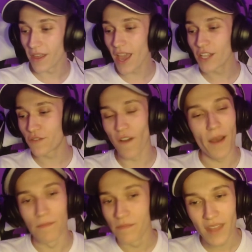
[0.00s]
It's
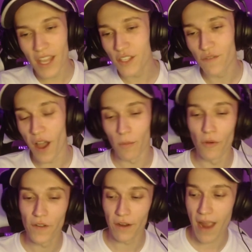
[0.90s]
fine. It's fine. We'll
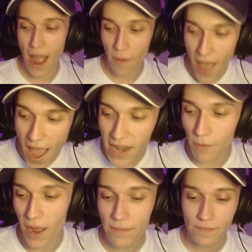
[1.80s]
figure it out.
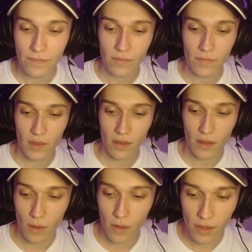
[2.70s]
Anyway,
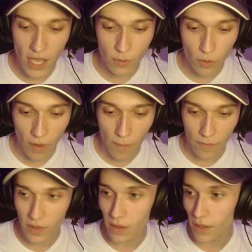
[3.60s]
let's move on.
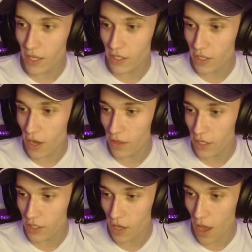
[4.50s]
Let's turn
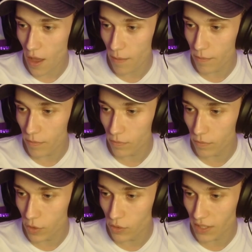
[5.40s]
this
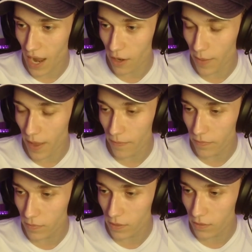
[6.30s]
music down a bit,
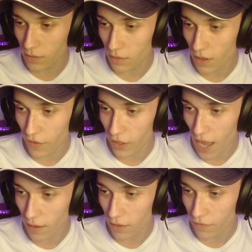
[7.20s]
if I
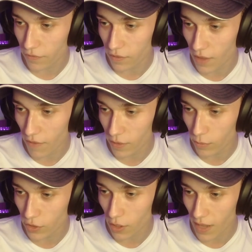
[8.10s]
can, if everything
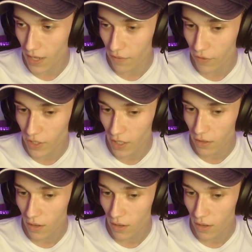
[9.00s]
would stop lagging for a second.